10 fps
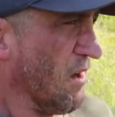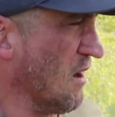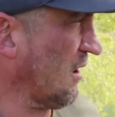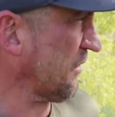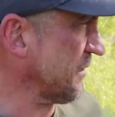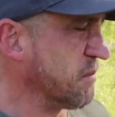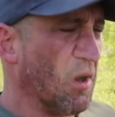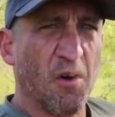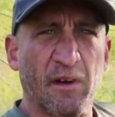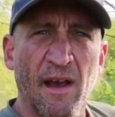I think
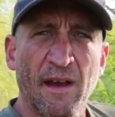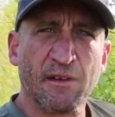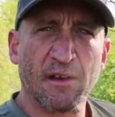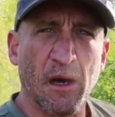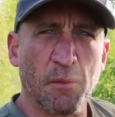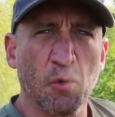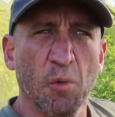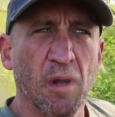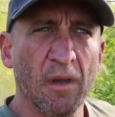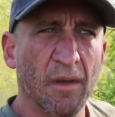Mark had a couple